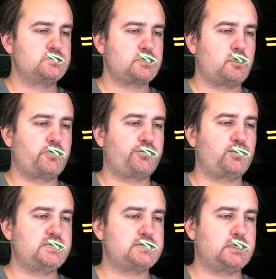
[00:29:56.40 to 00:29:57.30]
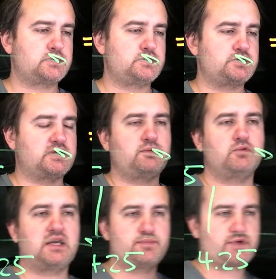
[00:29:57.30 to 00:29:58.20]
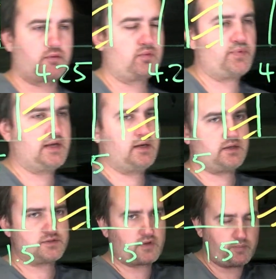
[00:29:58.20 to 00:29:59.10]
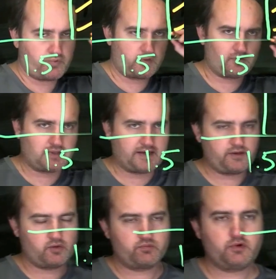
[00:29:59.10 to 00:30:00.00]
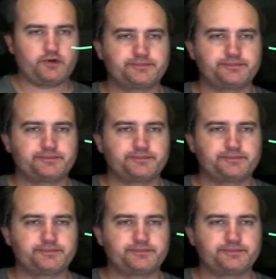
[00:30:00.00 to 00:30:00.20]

So the 36 just keeps on repeating, so I put a line over